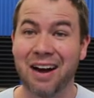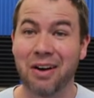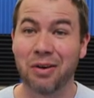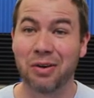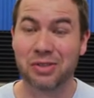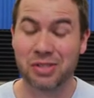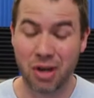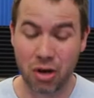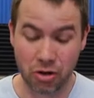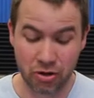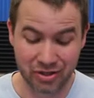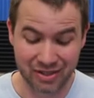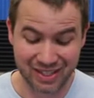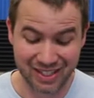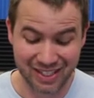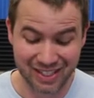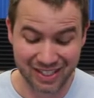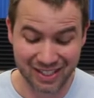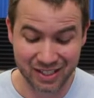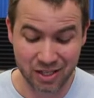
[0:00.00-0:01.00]
Arrows on
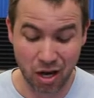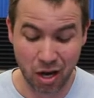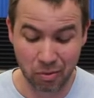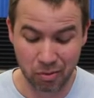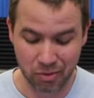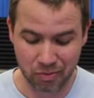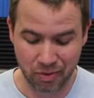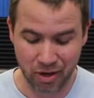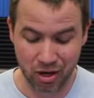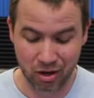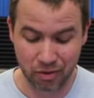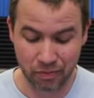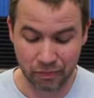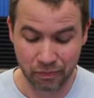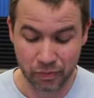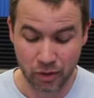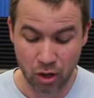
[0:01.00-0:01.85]
the Goblin Barrel.